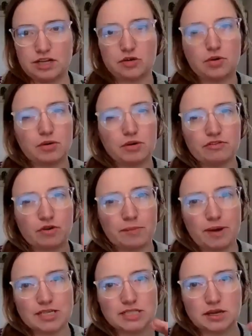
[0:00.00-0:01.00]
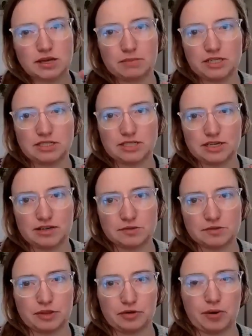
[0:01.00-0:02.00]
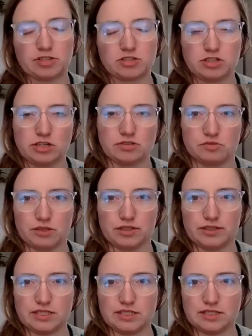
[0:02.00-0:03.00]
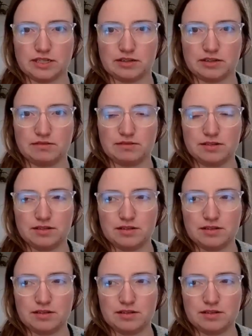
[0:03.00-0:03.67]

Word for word: The inquiry form has some details, but the questionnaire is really detailed.